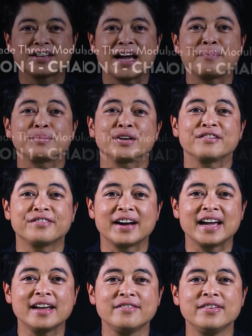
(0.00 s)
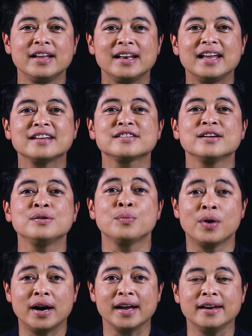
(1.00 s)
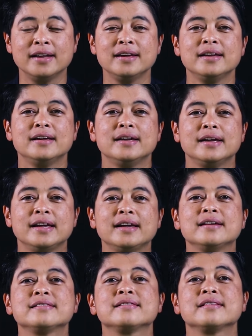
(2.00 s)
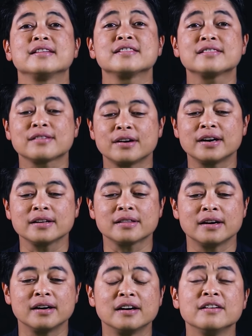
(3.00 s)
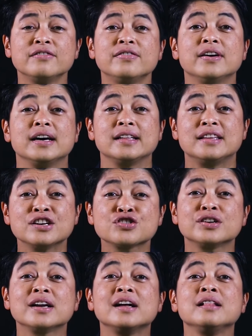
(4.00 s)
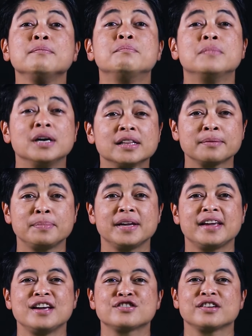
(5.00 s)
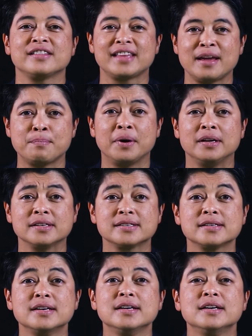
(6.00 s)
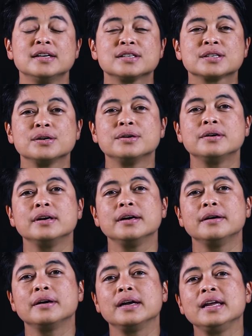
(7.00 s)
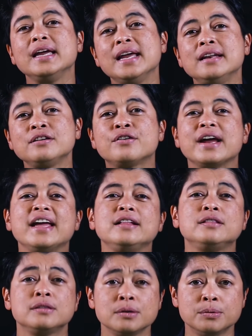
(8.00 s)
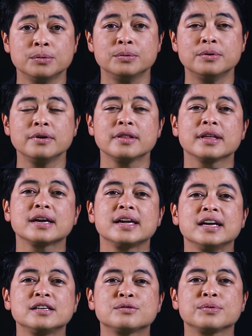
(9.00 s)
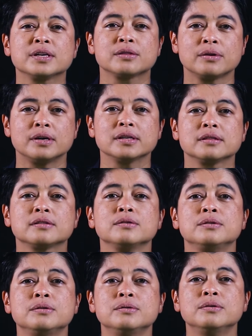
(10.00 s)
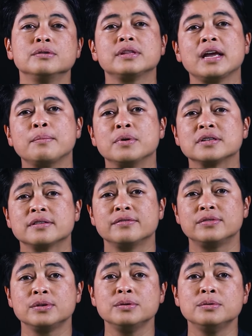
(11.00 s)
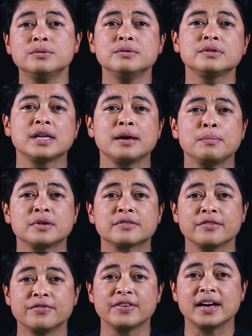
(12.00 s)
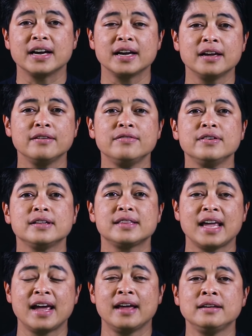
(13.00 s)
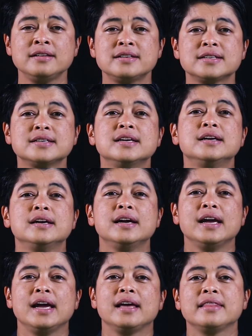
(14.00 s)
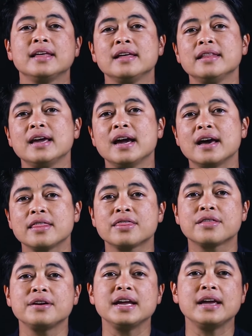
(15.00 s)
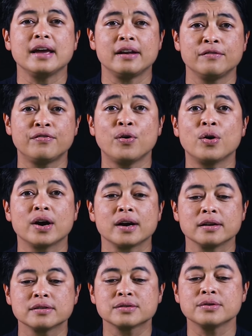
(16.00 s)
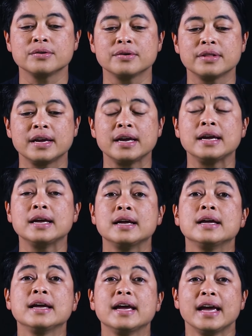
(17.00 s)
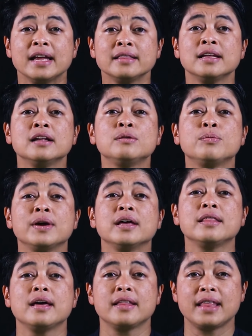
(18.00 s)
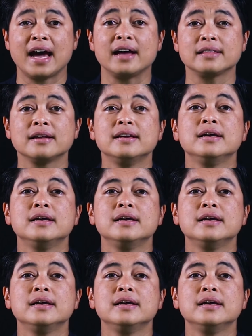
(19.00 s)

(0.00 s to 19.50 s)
Chapter 5, Lesson 1 is the start of additional multiplication tables. So, in grade 2, the kids were taught to do tables of 2, tables of 5, tens, and then they had 3 and 4. So, they ended with that.